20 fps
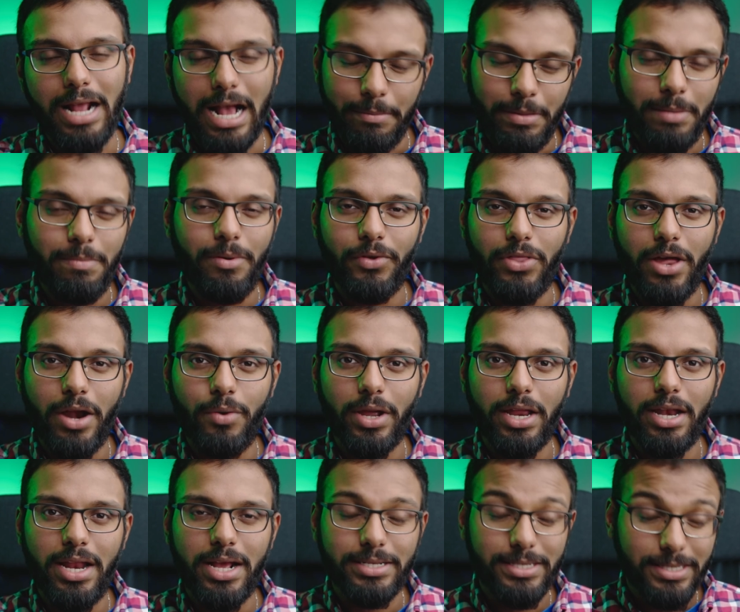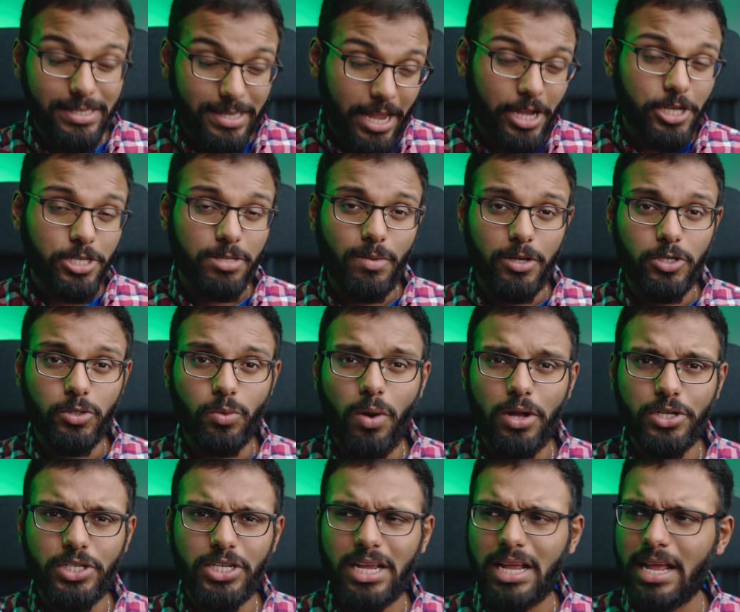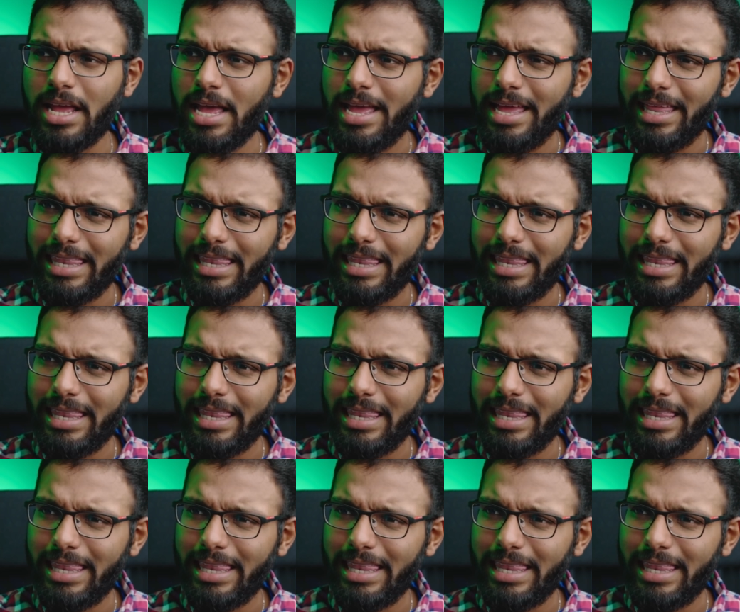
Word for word: I'm Ibor with Hardware Canucks. Thank you so much for watching.